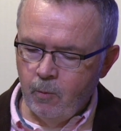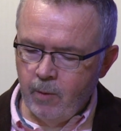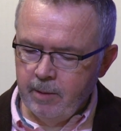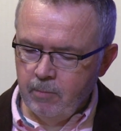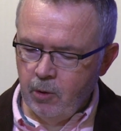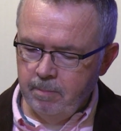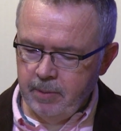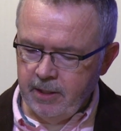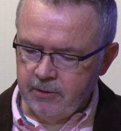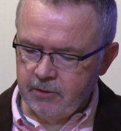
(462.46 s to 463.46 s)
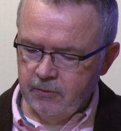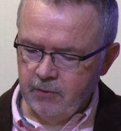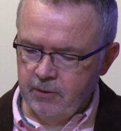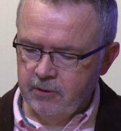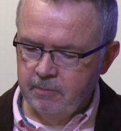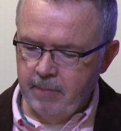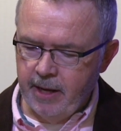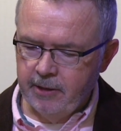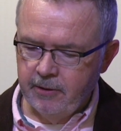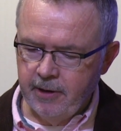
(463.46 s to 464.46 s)
One more piece for this
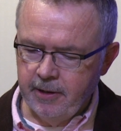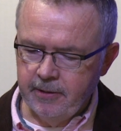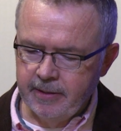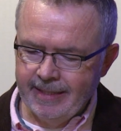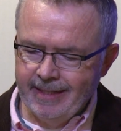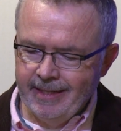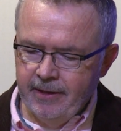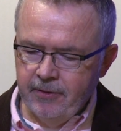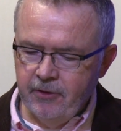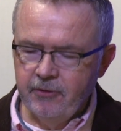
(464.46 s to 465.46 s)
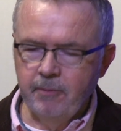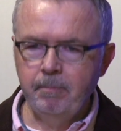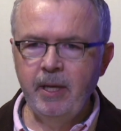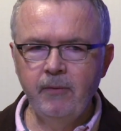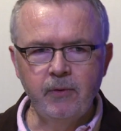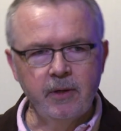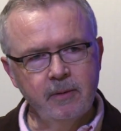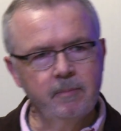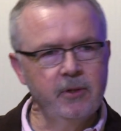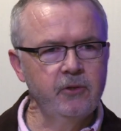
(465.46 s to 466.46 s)
background. There's a pivot
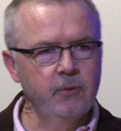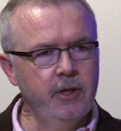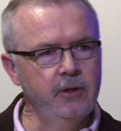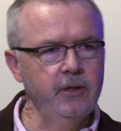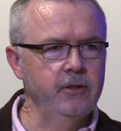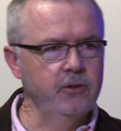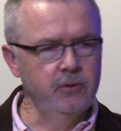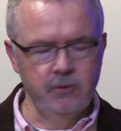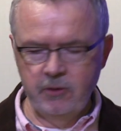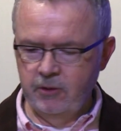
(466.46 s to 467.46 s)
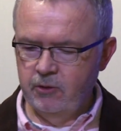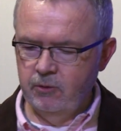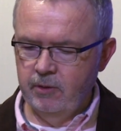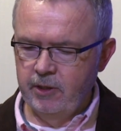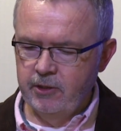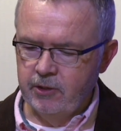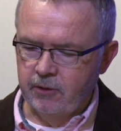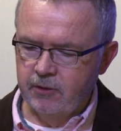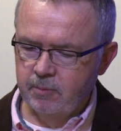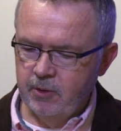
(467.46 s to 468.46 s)
between these two
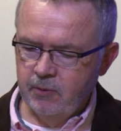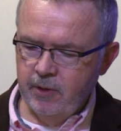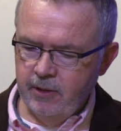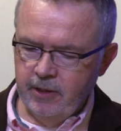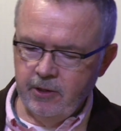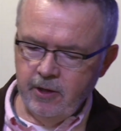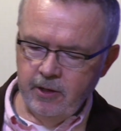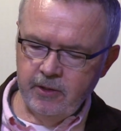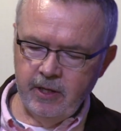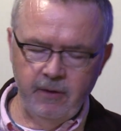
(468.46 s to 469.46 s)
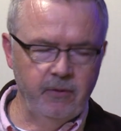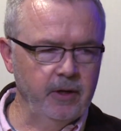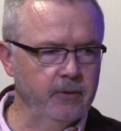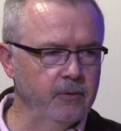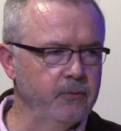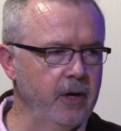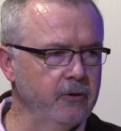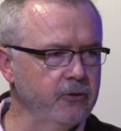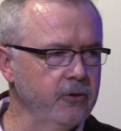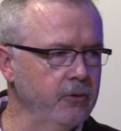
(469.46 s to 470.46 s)
situations, between the gods having a
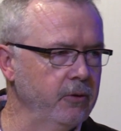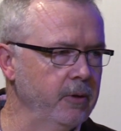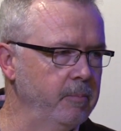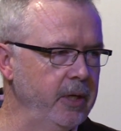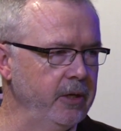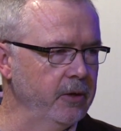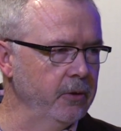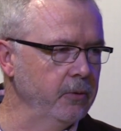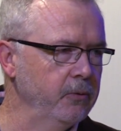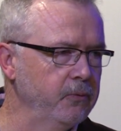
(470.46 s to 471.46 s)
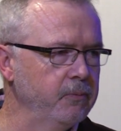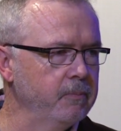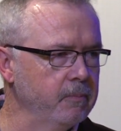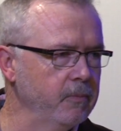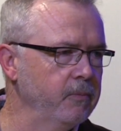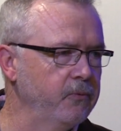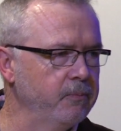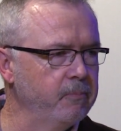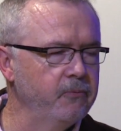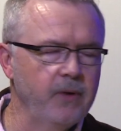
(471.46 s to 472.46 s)
functional libido,
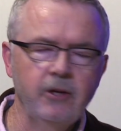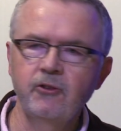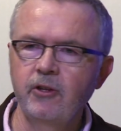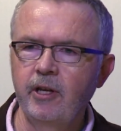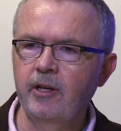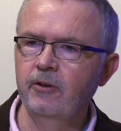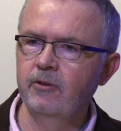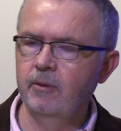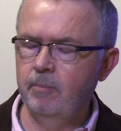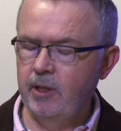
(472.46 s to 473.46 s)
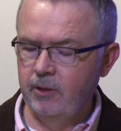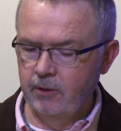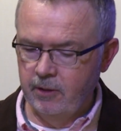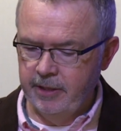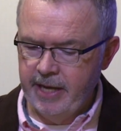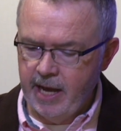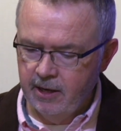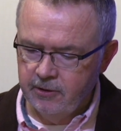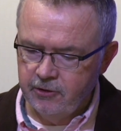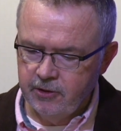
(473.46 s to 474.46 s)
functioning as libidinal
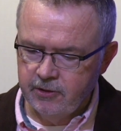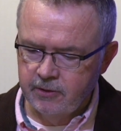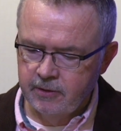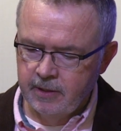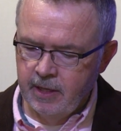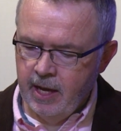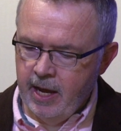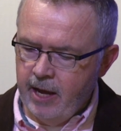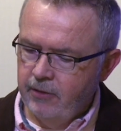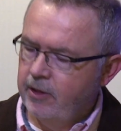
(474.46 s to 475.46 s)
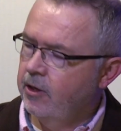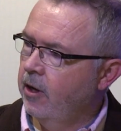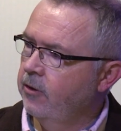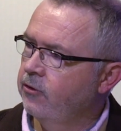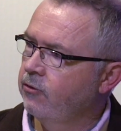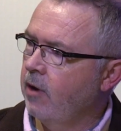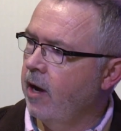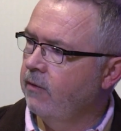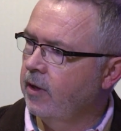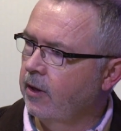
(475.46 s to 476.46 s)
analogies, and the gods
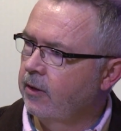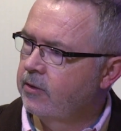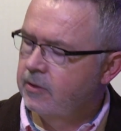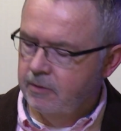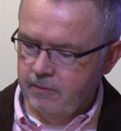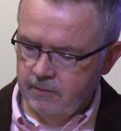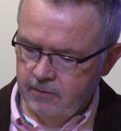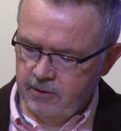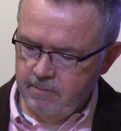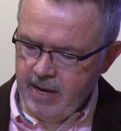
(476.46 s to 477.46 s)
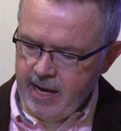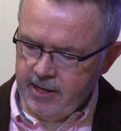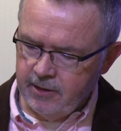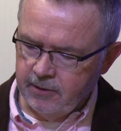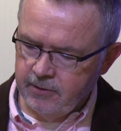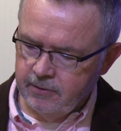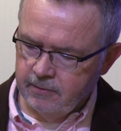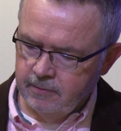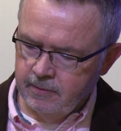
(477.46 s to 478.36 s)
driving us to madness,